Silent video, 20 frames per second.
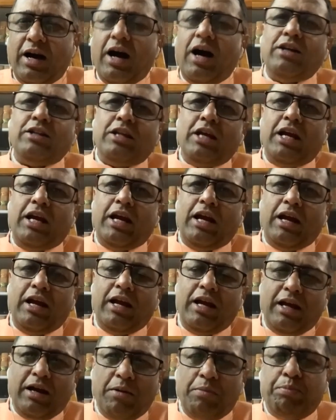or the
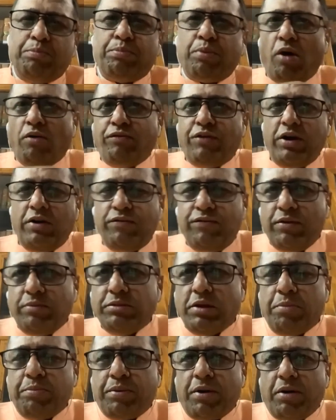profit
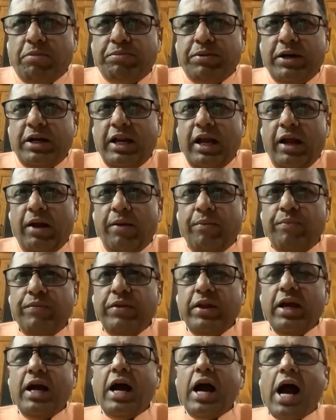from the property
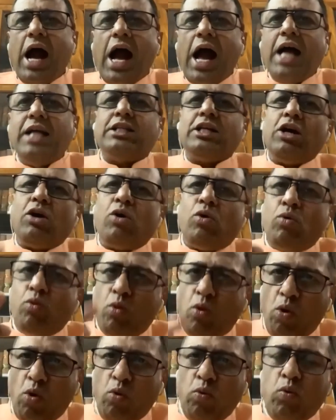as a
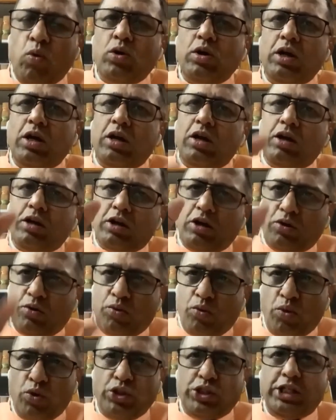co-owner or a
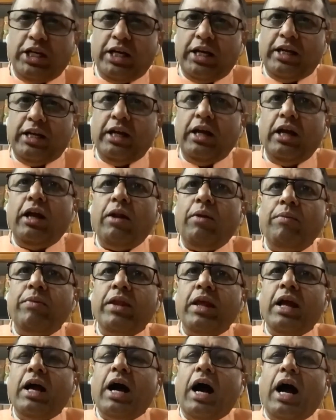co-sharer,
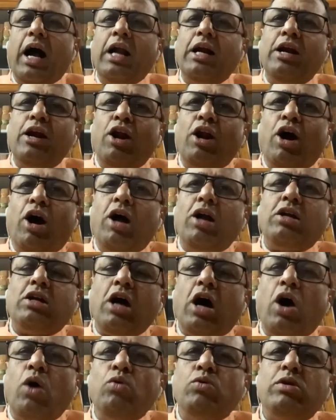and
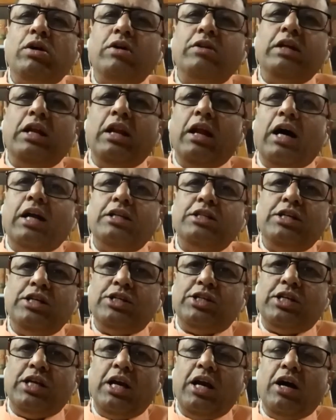not out of the
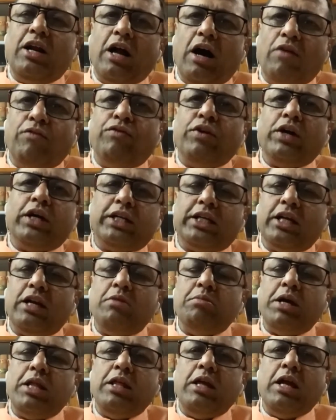largesse or
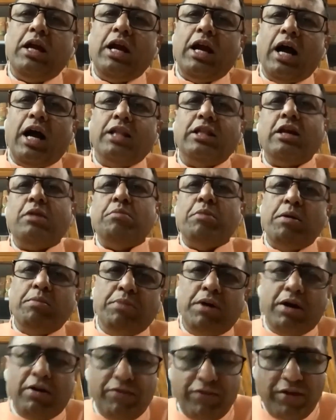affection by the other
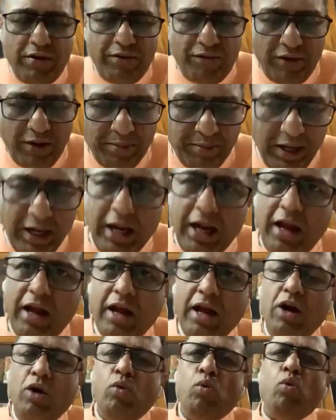member of the
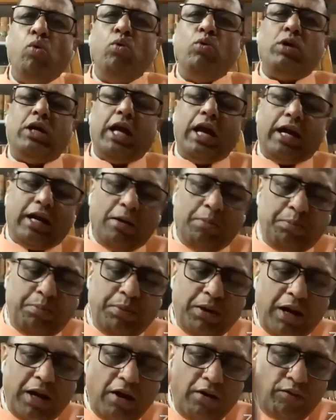family who take a
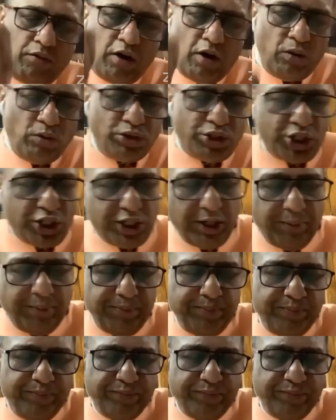plea of ouster.